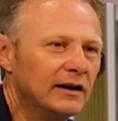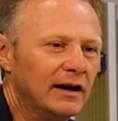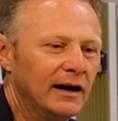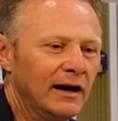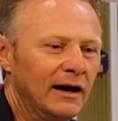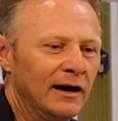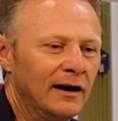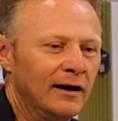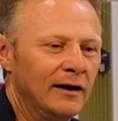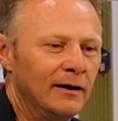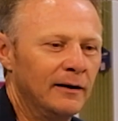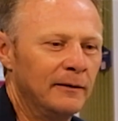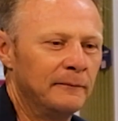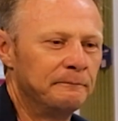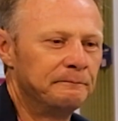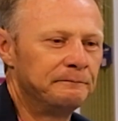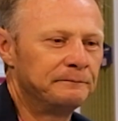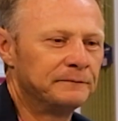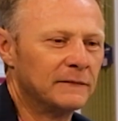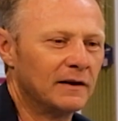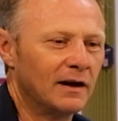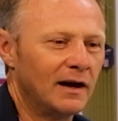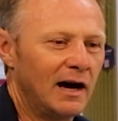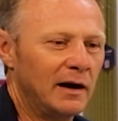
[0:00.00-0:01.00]

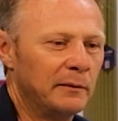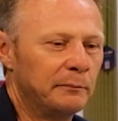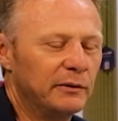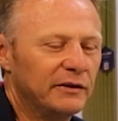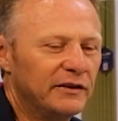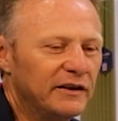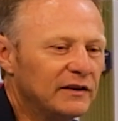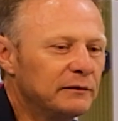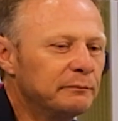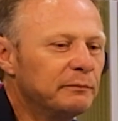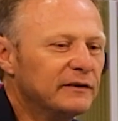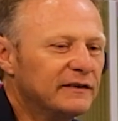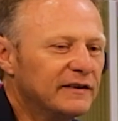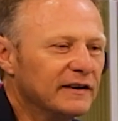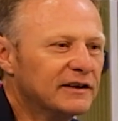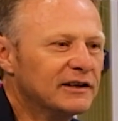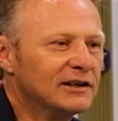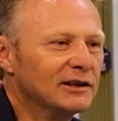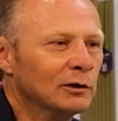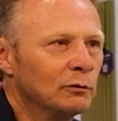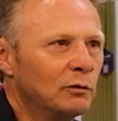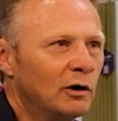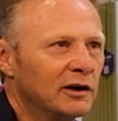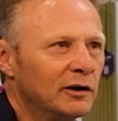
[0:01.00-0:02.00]
But this
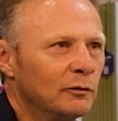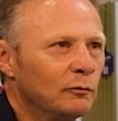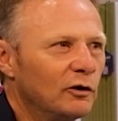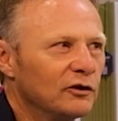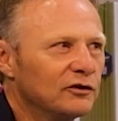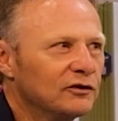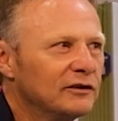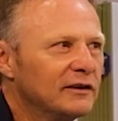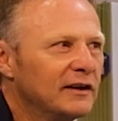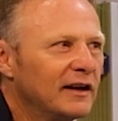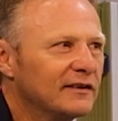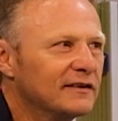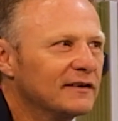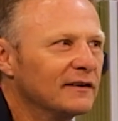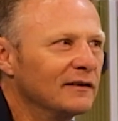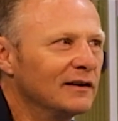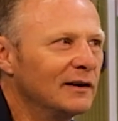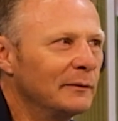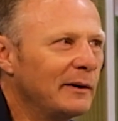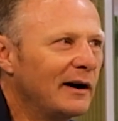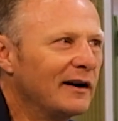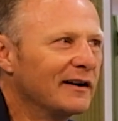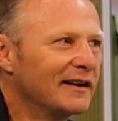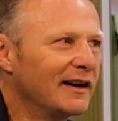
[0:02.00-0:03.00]
particular one, it wasn't necessarily
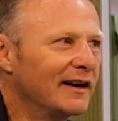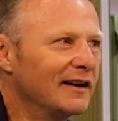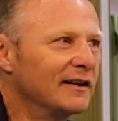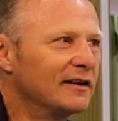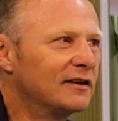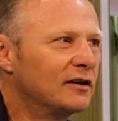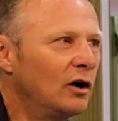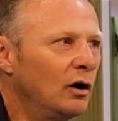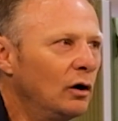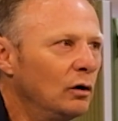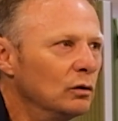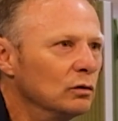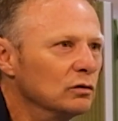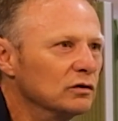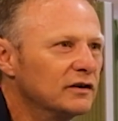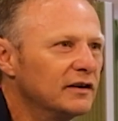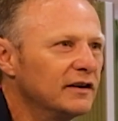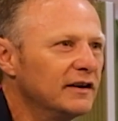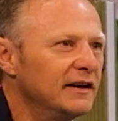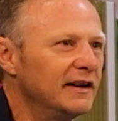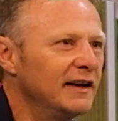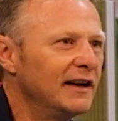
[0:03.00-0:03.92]
about getting cold.